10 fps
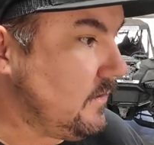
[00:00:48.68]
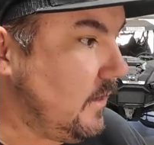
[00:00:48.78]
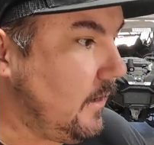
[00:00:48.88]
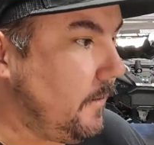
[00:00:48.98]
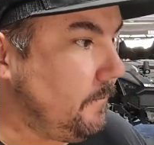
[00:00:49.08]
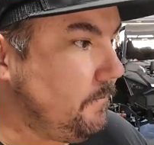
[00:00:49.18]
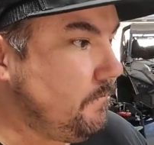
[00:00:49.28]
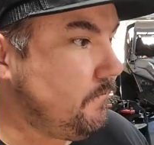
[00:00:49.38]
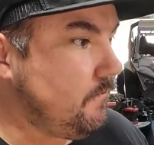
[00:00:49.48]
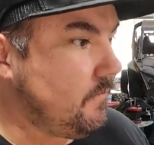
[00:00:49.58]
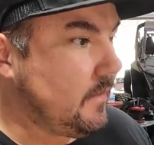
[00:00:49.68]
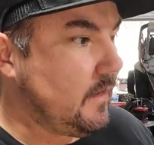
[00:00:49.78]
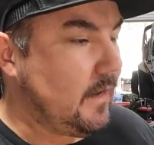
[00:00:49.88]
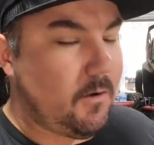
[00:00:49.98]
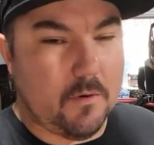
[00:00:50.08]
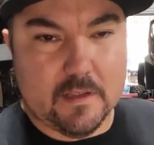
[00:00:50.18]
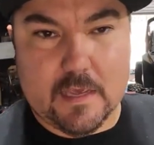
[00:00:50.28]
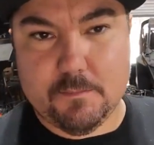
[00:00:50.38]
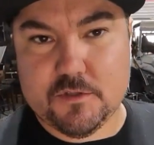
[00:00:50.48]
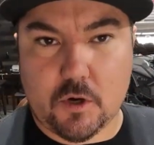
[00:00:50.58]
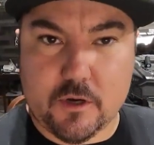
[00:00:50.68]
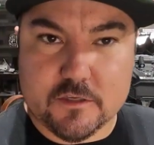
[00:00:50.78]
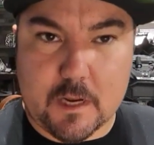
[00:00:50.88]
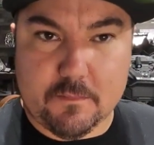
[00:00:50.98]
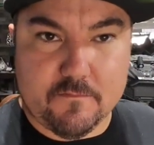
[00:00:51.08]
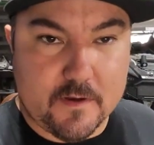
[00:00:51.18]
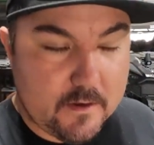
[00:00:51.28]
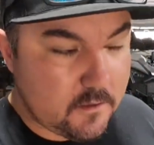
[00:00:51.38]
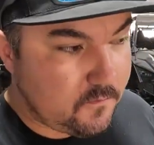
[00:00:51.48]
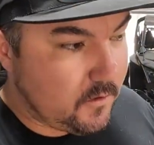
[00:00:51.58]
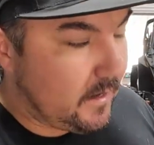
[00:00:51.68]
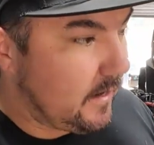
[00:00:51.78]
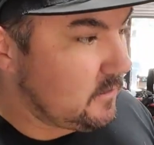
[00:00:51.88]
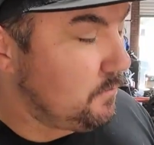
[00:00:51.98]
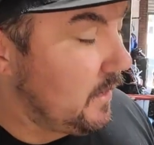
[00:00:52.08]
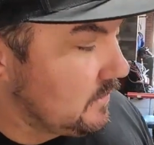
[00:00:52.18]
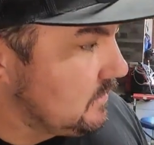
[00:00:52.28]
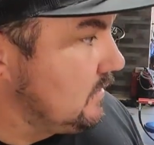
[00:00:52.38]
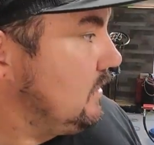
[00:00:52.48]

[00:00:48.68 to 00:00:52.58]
I don't want to keep starting and stopping videos for you guys, but